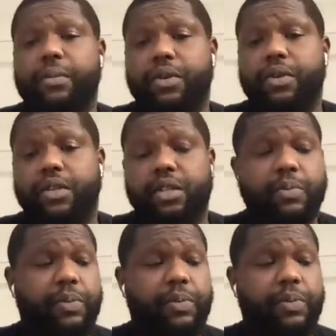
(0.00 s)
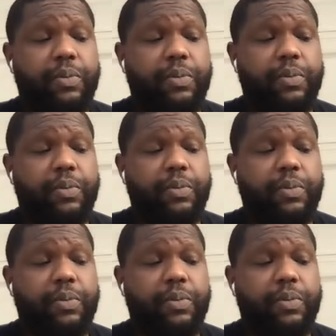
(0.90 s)
foremost, these players got to
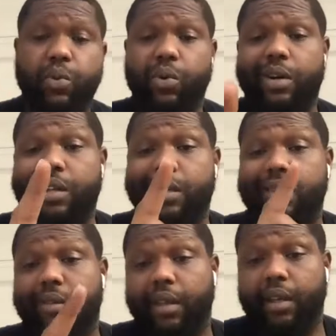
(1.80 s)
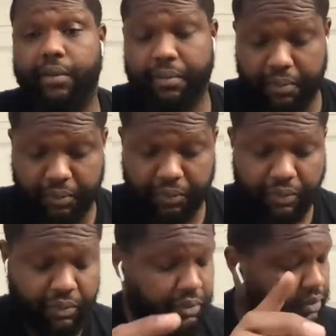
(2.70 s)
realize one thing
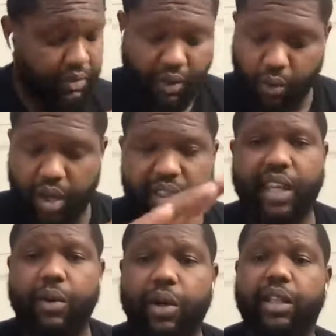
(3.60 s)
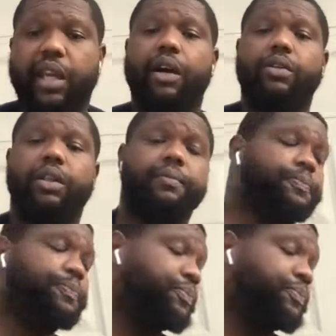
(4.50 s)
and one thing only.